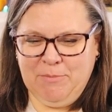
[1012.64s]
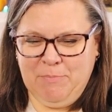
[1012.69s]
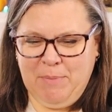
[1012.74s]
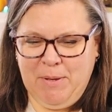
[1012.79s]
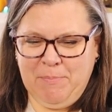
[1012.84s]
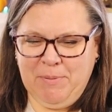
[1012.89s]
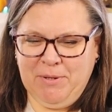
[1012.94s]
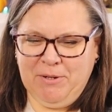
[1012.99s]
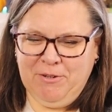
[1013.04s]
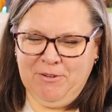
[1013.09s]
Dr.
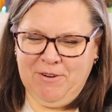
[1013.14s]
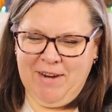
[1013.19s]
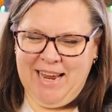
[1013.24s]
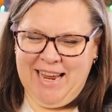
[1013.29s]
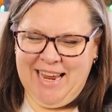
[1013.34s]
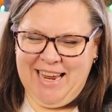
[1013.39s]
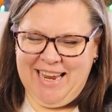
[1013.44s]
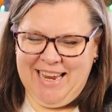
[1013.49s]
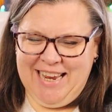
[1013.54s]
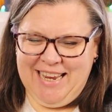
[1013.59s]
Pepper
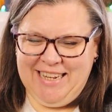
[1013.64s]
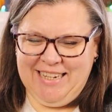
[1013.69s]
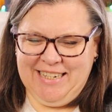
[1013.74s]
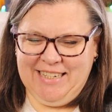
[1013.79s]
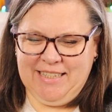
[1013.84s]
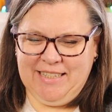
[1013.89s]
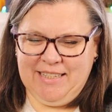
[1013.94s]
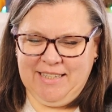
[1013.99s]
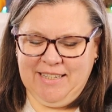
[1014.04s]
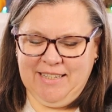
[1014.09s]

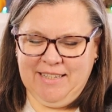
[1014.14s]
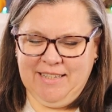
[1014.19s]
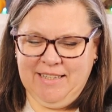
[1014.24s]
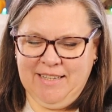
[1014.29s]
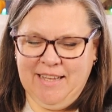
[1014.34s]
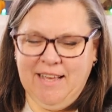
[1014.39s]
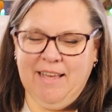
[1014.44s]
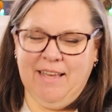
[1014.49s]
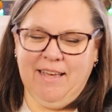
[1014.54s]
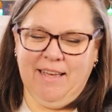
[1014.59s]
craze.
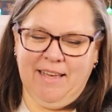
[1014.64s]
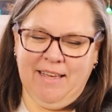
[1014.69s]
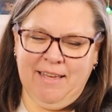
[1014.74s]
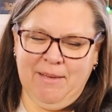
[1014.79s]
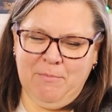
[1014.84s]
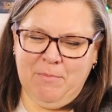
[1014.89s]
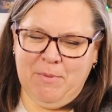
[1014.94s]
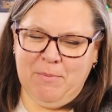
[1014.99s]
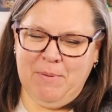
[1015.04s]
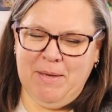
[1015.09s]

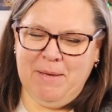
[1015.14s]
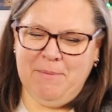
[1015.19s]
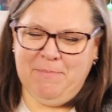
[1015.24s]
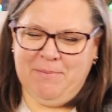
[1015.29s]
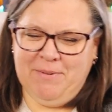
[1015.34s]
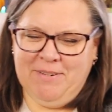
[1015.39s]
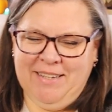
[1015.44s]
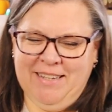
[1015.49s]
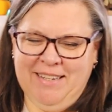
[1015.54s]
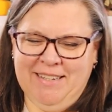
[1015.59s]
I'm a
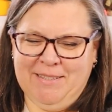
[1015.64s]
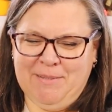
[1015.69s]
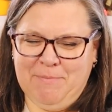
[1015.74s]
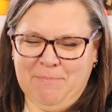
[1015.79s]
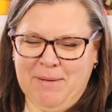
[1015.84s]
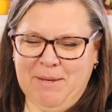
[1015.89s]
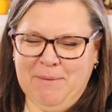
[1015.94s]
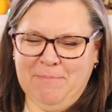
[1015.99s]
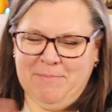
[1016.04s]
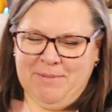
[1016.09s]
pepper, he's a
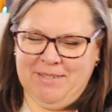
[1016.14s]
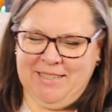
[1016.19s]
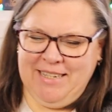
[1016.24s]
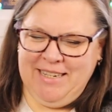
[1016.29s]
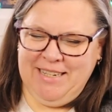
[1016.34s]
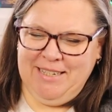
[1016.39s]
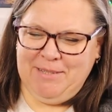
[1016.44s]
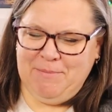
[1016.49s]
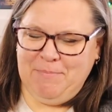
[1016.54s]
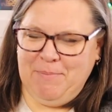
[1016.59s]
pepper,
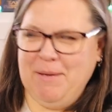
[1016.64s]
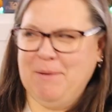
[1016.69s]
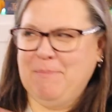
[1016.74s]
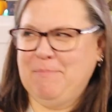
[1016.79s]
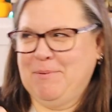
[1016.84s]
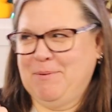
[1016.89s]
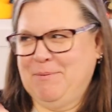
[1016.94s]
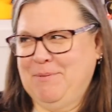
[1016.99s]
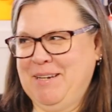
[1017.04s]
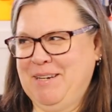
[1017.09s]
she's a
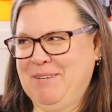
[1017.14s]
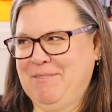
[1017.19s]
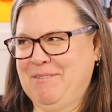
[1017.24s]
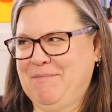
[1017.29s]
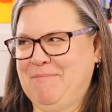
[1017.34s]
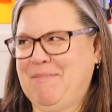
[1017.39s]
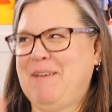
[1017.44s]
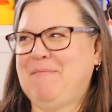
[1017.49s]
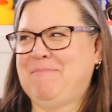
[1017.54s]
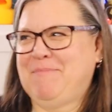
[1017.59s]
pepper, we're a
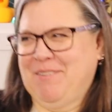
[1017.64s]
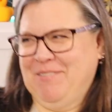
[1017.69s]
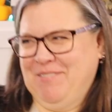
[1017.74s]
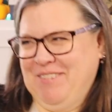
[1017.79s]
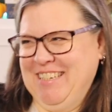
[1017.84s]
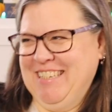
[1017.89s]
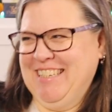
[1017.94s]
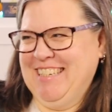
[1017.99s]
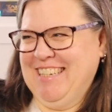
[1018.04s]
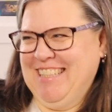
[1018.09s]
pepper.
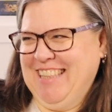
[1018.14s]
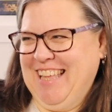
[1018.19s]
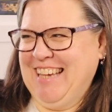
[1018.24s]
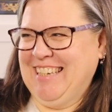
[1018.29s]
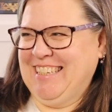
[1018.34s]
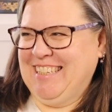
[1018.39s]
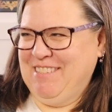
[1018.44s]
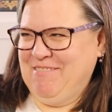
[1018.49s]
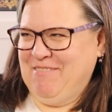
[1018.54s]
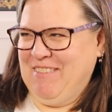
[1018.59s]
Wouldn't you like
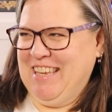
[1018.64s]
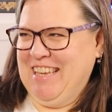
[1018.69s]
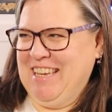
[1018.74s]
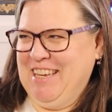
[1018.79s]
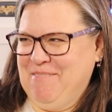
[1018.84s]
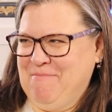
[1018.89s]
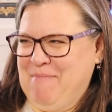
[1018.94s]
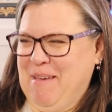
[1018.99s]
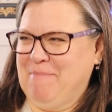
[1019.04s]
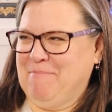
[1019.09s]
to be
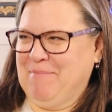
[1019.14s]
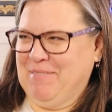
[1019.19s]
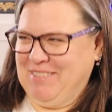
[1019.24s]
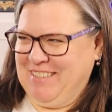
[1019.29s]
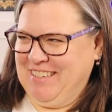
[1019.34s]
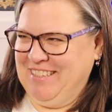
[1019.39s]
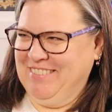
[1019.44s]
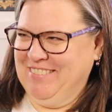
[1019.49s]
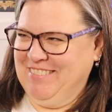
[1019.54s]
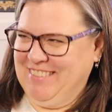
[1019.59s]
a pepper
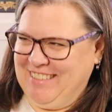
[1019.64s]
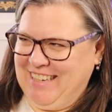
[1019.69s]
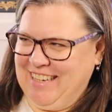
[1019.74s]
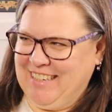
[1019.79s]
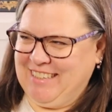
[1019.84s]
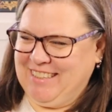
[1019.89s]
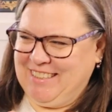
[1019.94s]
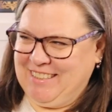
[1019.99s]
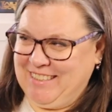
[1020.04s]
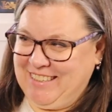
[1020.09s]
too?
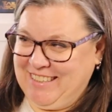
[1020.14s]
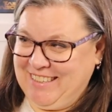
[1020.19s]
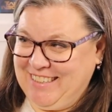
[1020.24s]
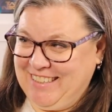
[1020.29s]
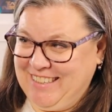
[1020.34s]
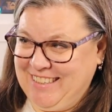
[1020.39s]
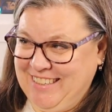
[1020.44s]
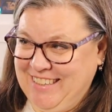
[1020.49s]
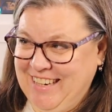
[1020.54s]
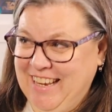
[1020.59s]

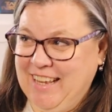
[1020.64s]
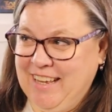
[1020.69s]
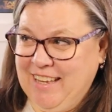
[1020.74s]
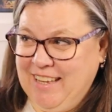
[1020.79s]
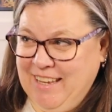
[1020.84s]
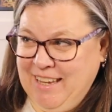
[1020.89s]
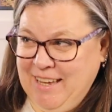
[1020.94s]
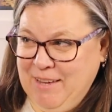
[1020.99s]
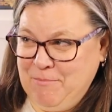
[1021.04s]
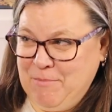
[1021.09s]

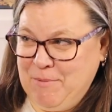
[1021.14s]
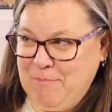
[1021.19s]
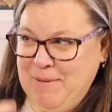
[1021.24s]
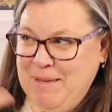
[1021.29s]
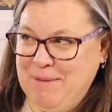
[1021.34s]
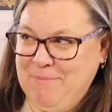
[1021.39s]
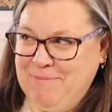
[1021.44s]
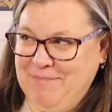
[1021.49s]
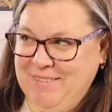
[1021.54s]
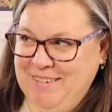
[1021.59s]
I'm a
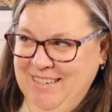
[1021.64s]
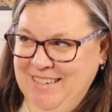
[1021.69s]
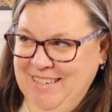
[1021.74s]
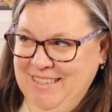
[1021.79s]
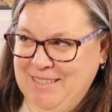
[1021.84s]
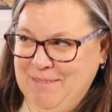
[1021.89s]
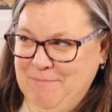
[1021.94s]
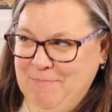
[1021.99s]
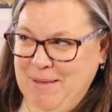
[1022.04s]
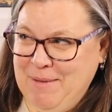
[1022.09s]
pepper,
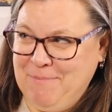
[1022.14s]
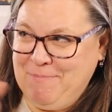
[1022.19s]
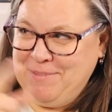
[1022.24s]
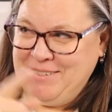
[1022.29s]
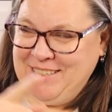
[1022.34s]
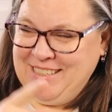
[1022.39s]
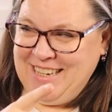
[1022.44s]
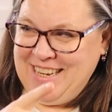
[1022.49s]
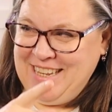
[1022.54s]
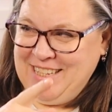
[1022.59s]
he's a pepper,
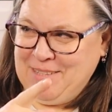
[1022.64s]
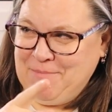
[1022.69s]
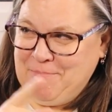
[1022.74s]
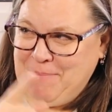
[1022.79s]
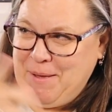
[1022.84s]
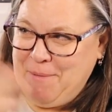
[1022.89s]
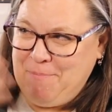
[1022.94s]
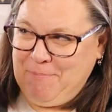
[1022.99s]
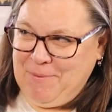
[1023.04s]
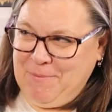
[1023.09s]
she's a
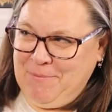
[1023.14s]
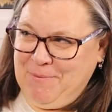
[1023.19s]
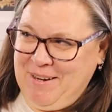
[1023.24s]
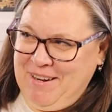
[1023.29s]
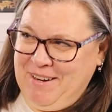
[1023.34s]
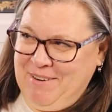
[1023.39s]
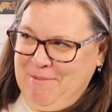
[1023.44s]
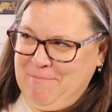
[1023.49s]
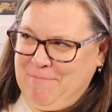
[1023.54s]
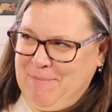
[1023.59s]
pepper,
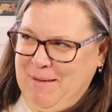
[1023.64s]
we're a